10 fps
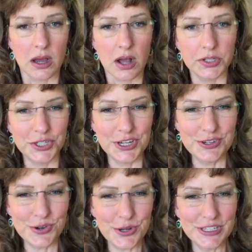Alter
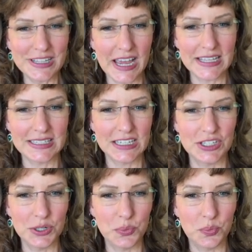Control Delight
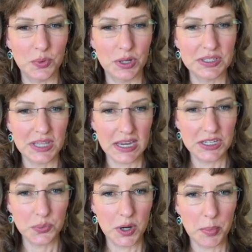says, you say to wear